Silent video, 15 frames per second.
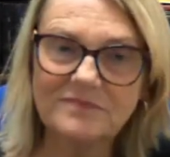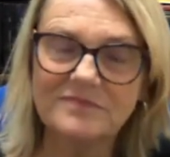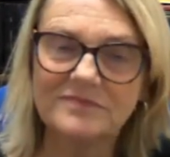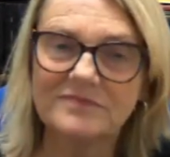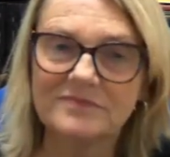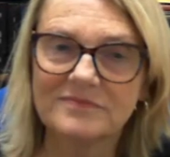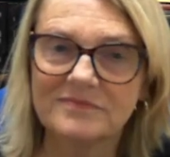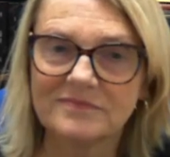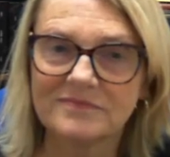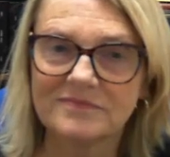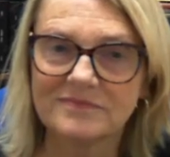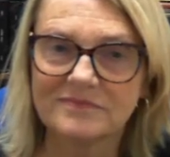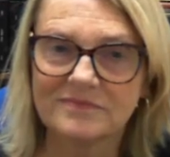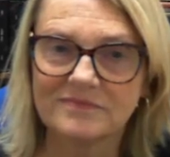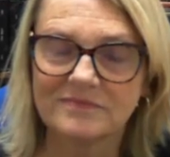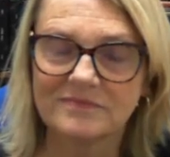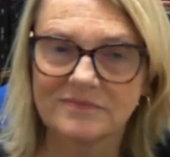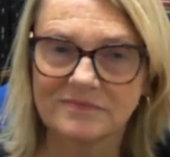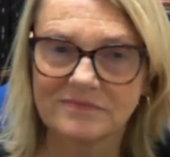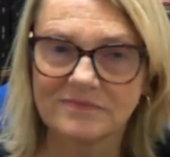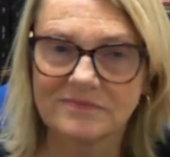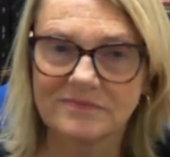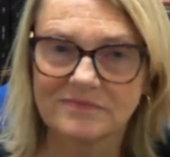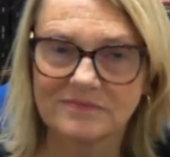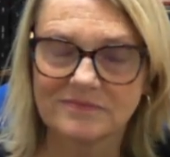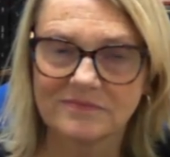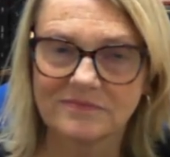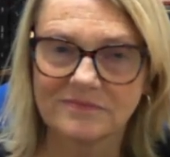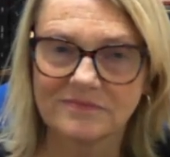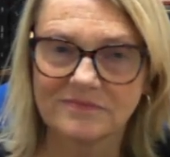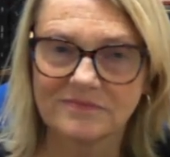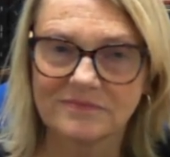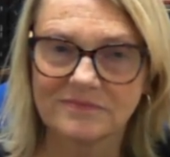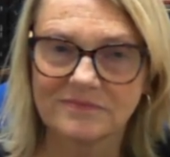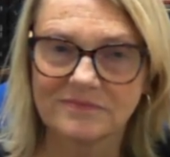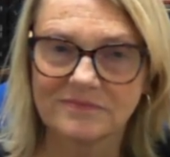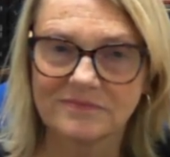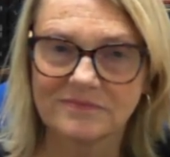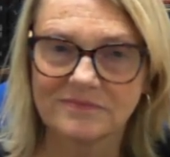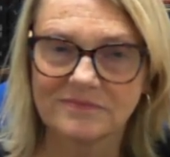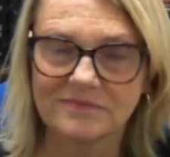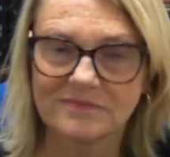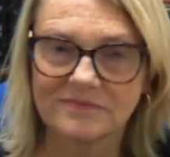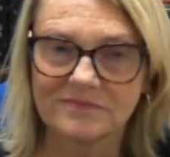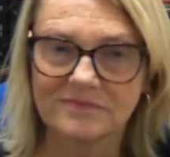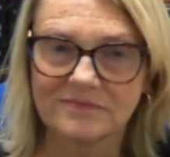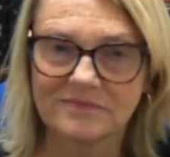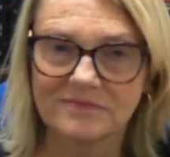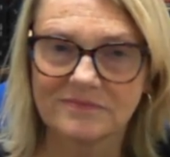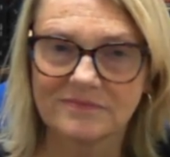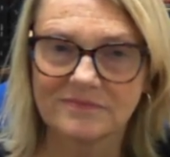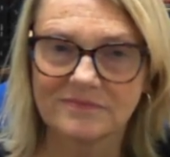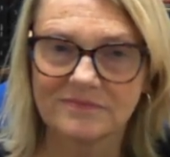No words are spoken by the person on screen.